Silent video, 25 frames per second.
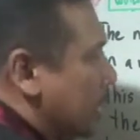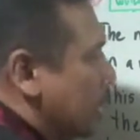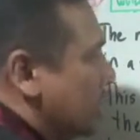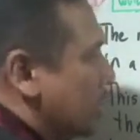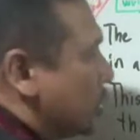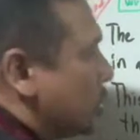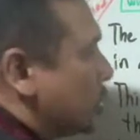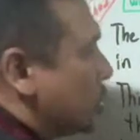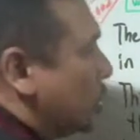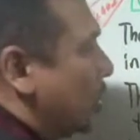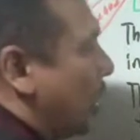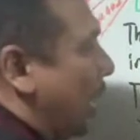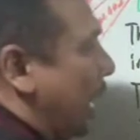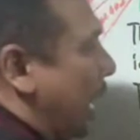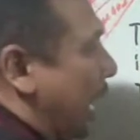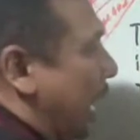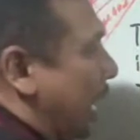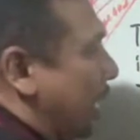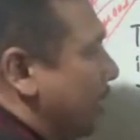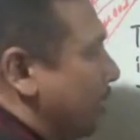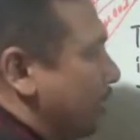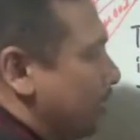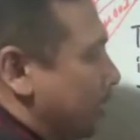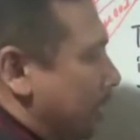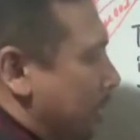So
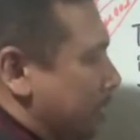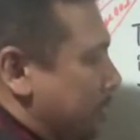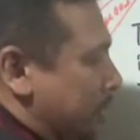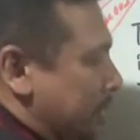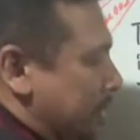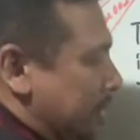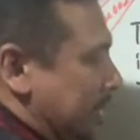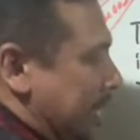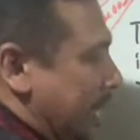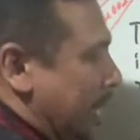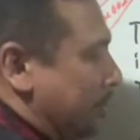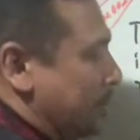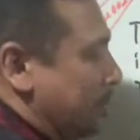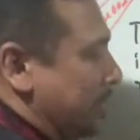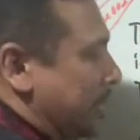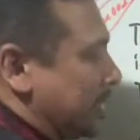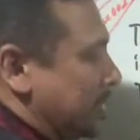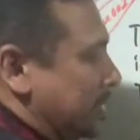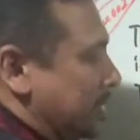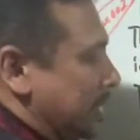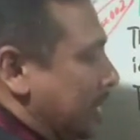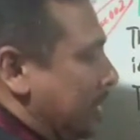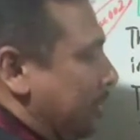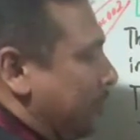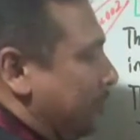100% plus
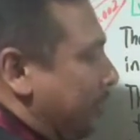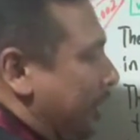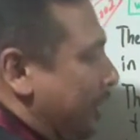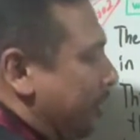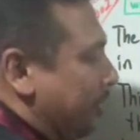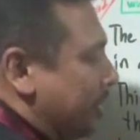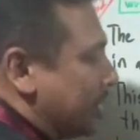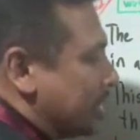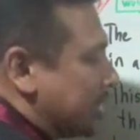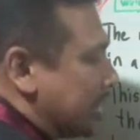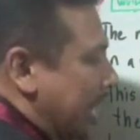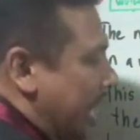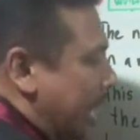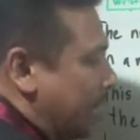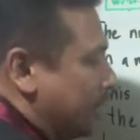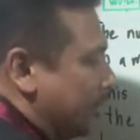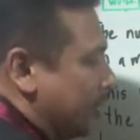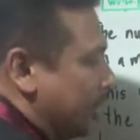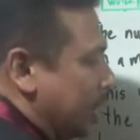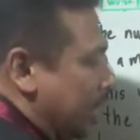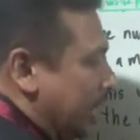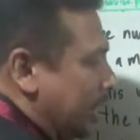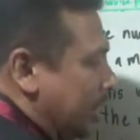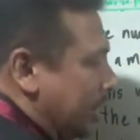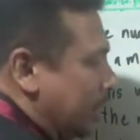35 is
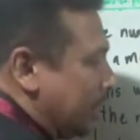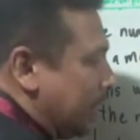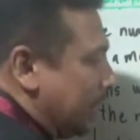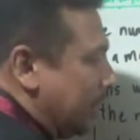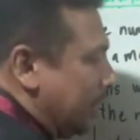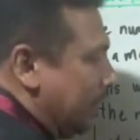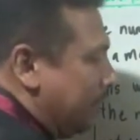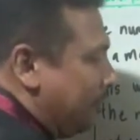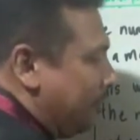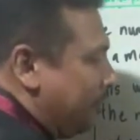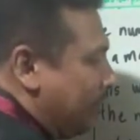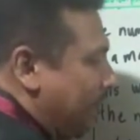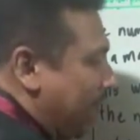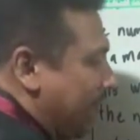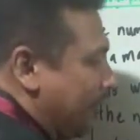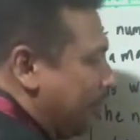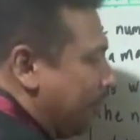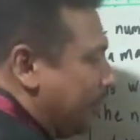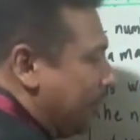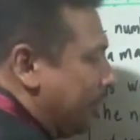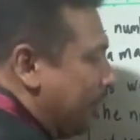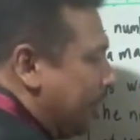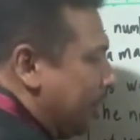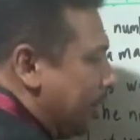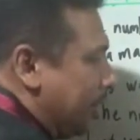
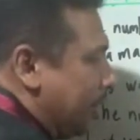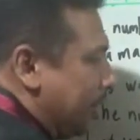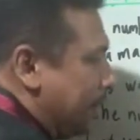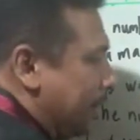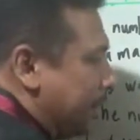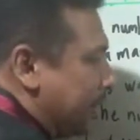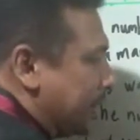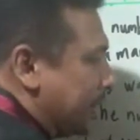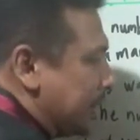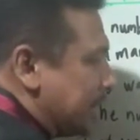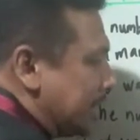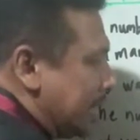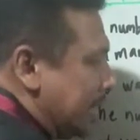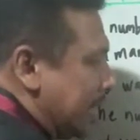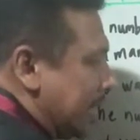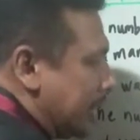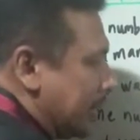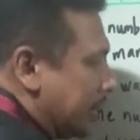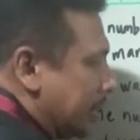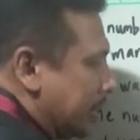135%.